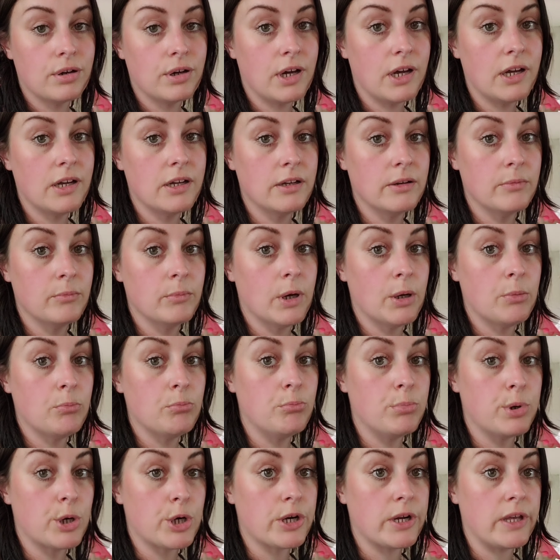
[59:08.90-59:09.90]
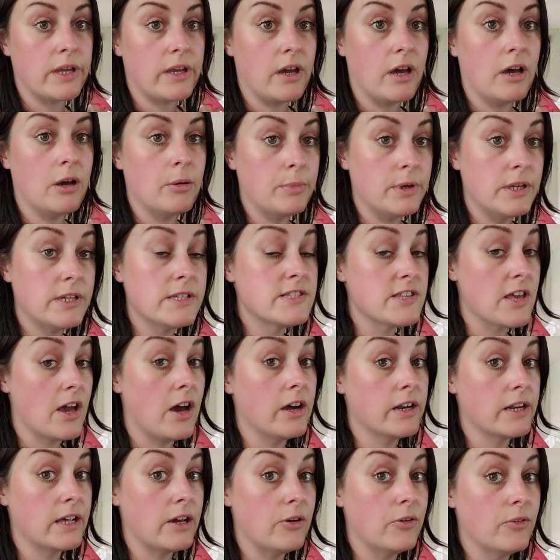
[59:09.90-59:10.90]
I am burning up. It's
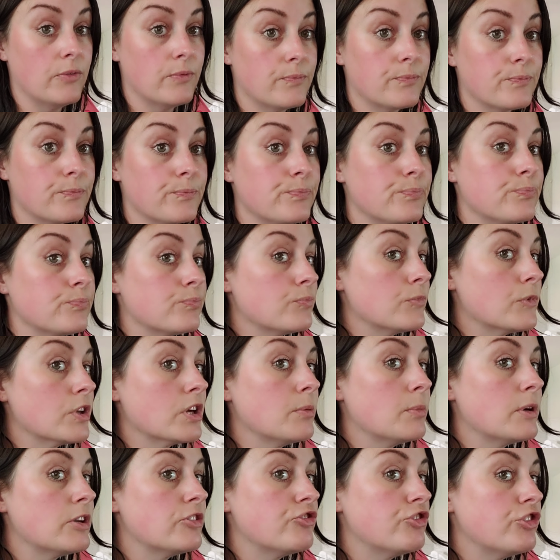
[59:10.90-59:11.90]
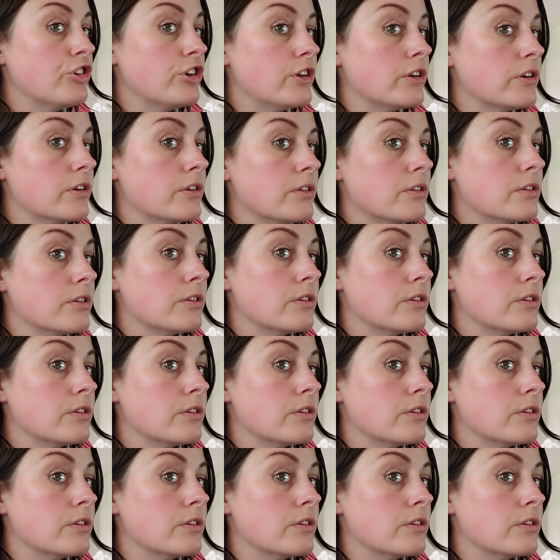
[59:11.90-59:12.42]
hot out. Look at my cheek.